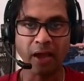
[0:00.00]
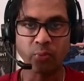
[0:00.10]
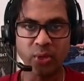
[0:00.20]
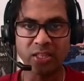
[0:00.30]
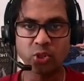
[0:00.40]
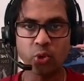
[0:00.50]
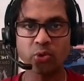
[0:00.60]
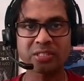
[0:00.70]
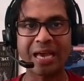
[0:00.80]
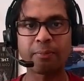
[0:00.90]
read
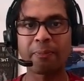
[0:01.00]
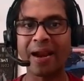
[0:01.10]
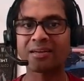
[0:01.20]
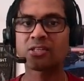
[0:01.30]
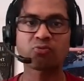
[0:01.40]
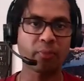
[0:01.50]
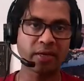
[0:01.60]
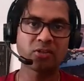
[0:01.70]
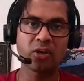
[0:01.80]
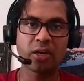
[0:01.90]
those, I practice for my
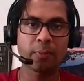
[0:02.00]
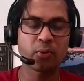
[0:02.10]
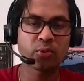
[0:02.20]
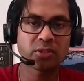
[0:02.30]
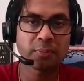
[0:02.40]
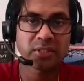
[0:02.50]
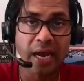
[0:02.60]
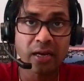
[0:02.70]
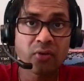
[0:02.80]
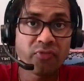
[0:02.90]
digital entrepreneurship
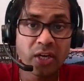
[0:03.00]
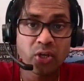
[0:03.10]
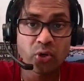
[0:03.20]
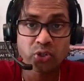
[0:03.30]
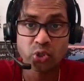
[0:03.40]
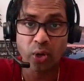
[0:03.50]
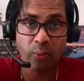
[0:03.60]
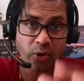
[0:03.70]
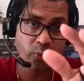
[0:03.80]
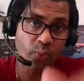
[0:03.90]
channel videos. So I
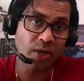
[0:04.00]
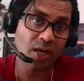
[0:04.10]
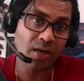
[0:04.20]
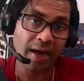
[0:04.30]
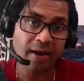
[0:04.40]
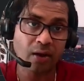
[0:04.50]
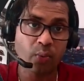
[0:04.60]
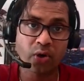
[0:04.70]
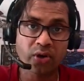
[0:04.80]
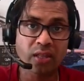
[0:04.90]
want to read a guide and I
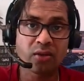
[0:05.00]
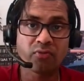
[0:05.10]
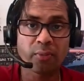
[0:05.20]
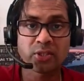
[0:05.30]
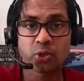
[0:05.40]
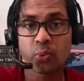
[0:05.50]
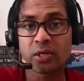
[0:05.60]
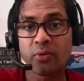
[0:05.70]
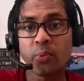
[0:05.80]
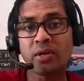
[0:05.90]
want to get the information
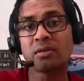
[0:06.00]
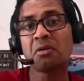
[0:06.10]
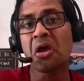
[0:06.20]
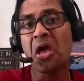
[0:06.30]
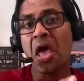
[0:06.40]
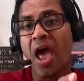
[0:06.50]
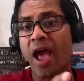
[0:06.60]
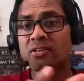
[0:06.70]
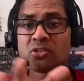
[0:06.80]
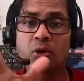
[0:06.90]
quickly written,
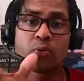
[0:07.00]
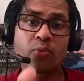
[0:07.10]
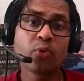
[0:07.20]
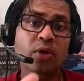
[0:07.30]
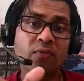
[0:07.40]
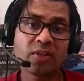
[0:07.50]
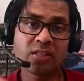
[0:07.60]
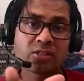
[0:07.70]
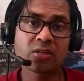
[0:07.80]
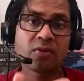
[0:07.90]
and looking with
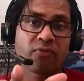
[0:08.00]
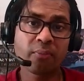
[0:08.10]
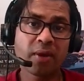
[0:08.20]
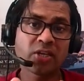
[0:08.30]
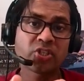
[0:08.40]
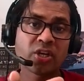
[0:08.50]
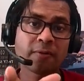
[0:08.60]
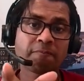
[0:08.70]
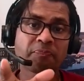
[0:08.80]
this information,